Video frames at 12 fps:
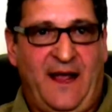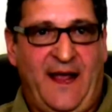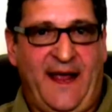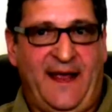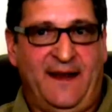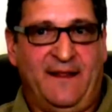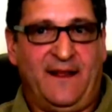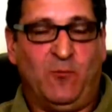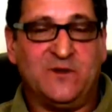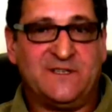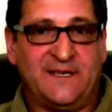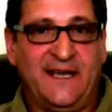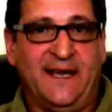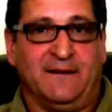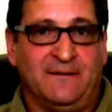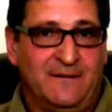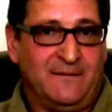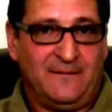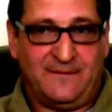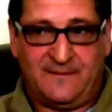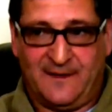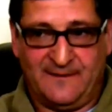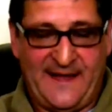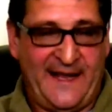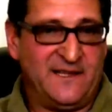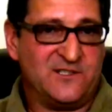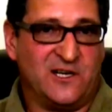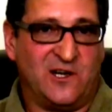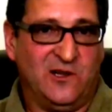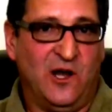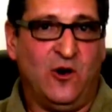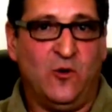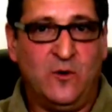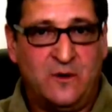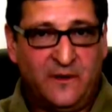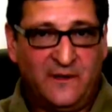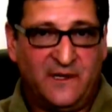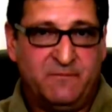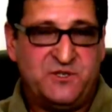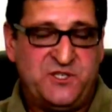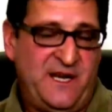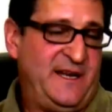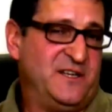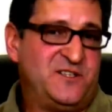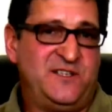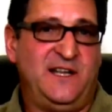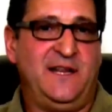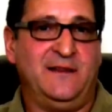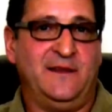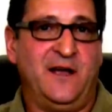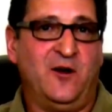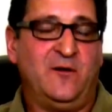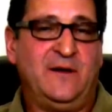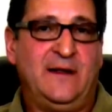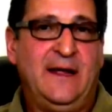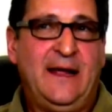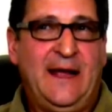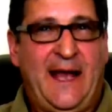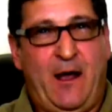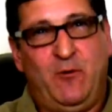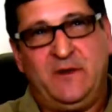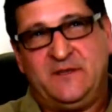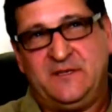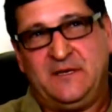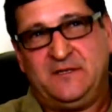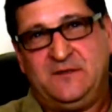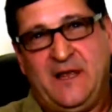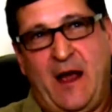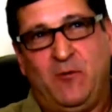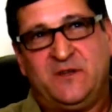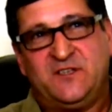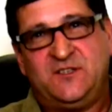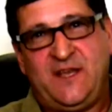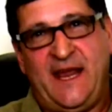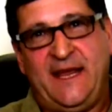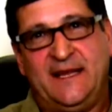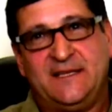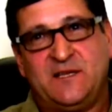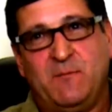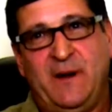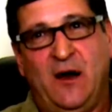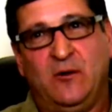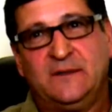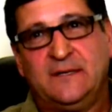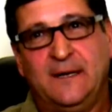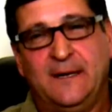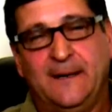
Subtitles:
And once again, the land is aglow. The machine is sitting there. I would say it's about